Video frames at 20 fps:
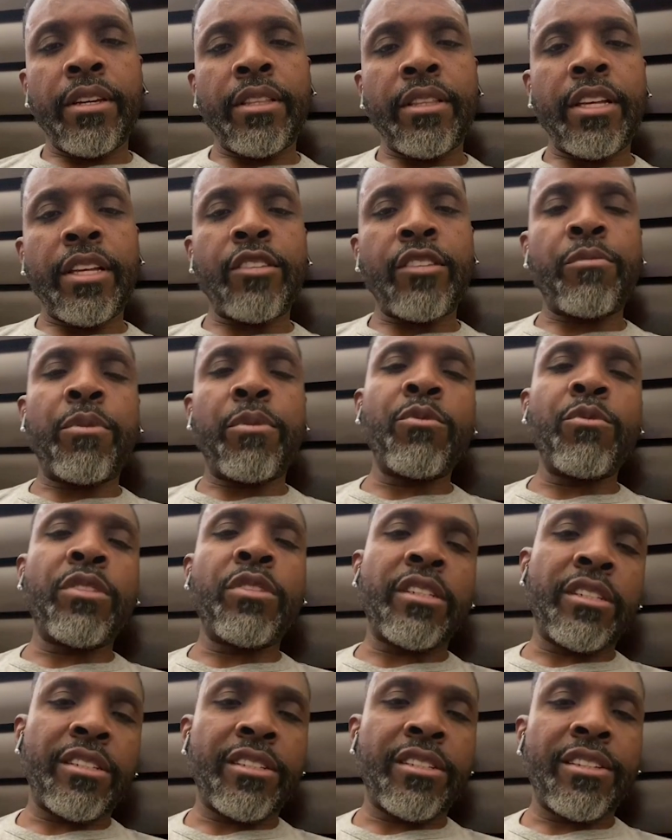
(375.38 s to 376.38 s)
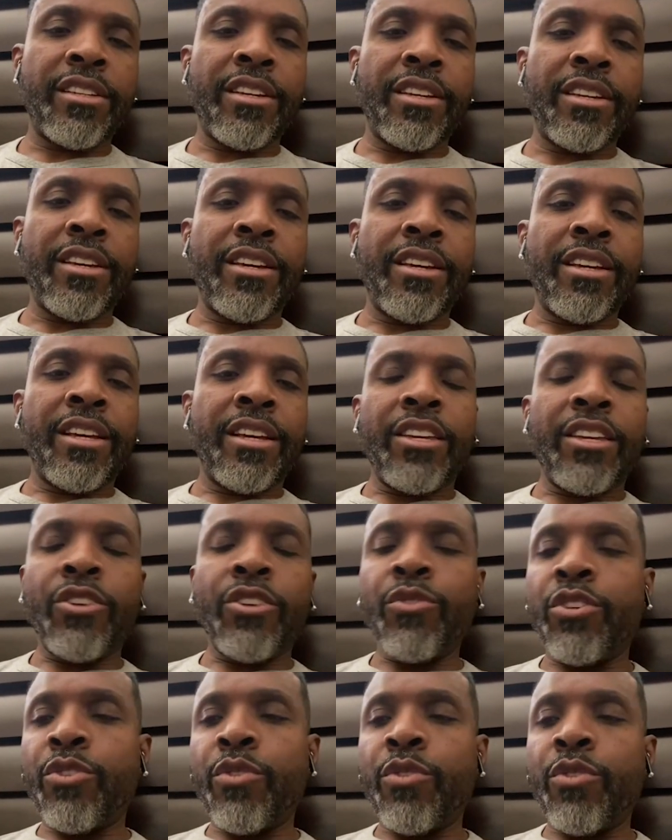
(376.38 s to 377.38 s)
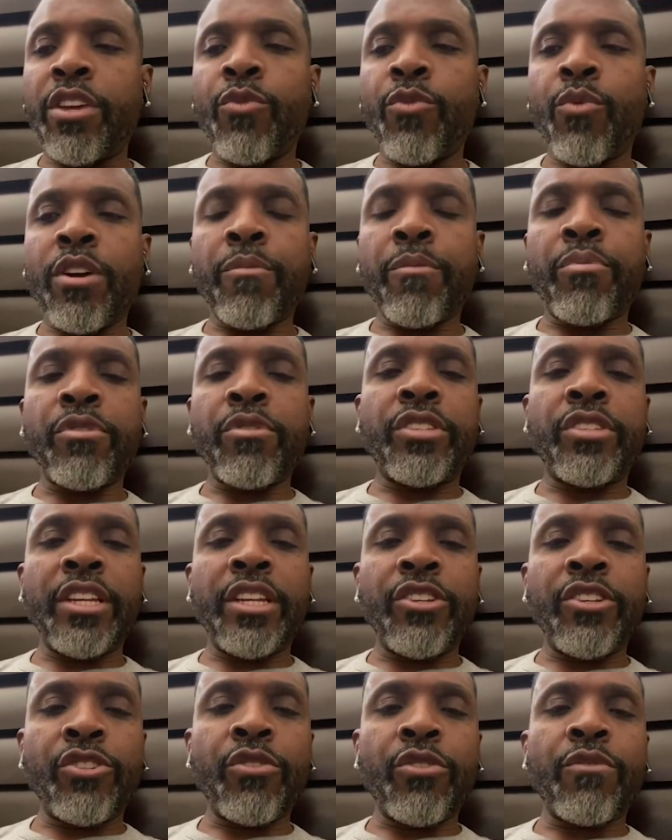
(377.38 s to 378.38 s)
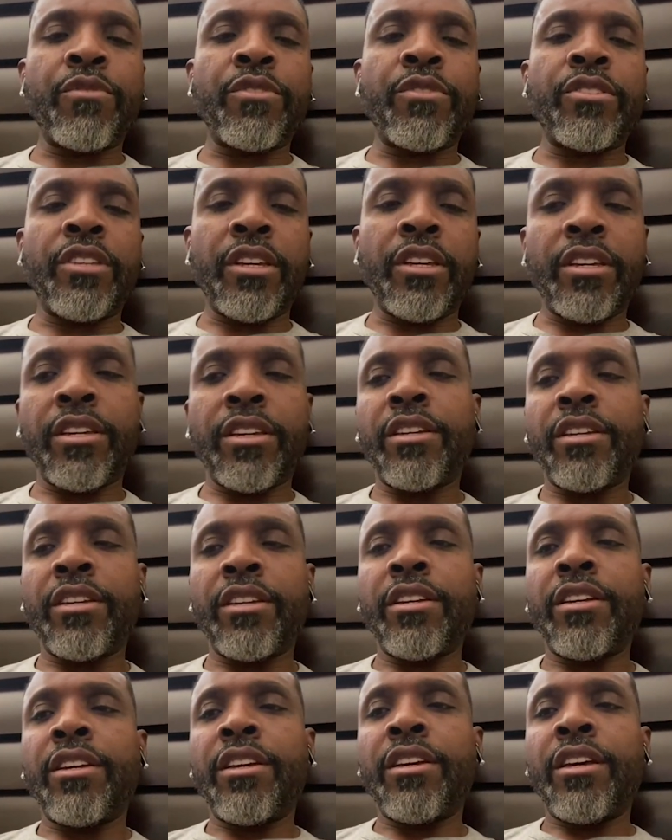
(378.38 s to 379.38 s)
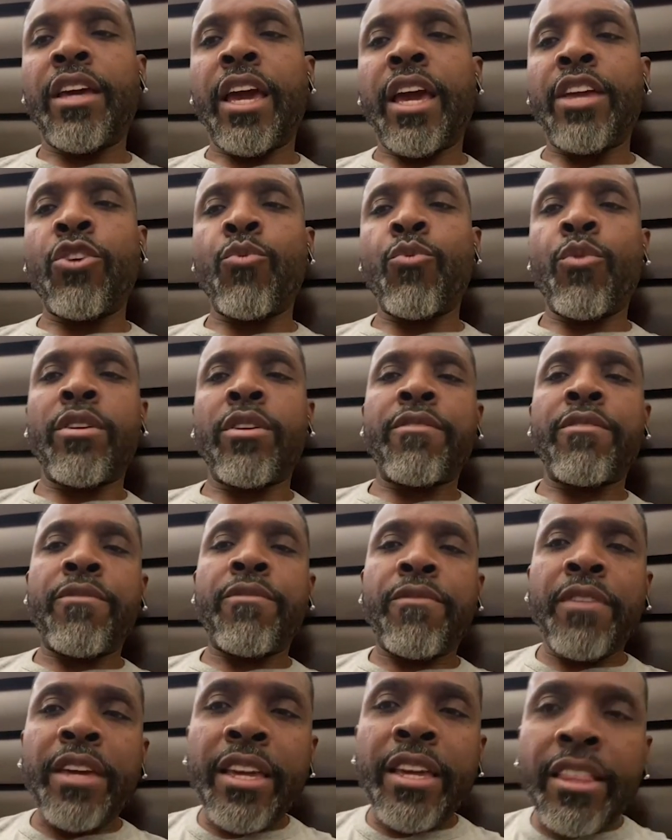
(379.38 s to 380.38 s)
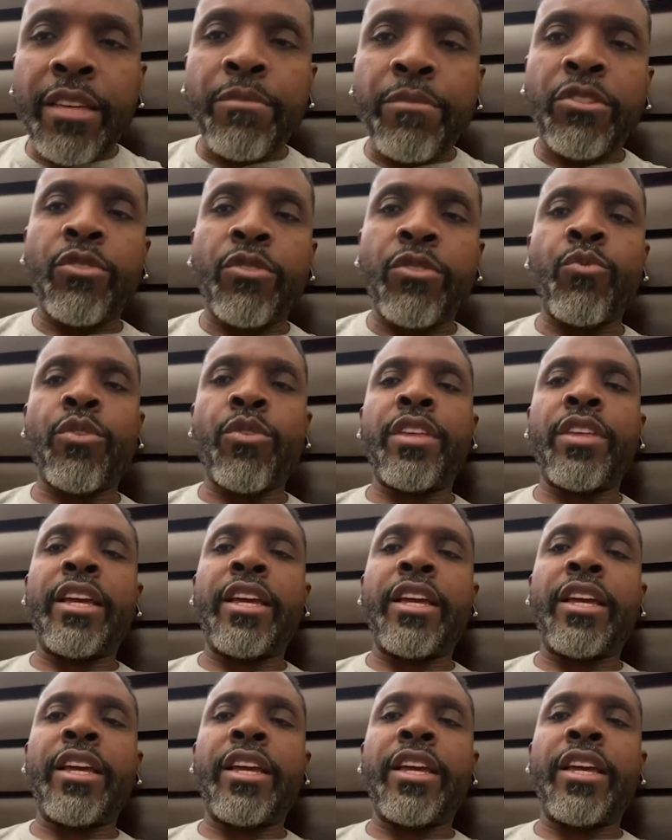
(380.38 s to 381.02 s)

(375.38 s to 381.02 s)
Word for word: Mm. That's posing. Mm-hmm. You you you want to present your physique, and you want to feed them to the